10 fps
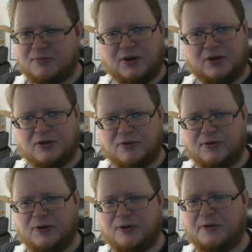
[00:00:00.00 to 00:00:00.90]
I took a
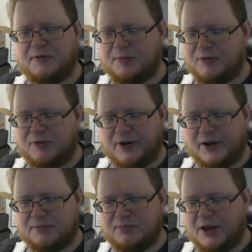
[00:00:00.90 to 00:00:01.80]
photo of it before
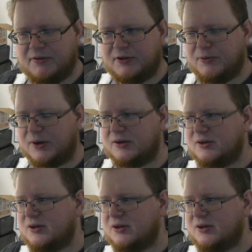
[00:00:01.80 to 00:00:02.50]
I gave it to her.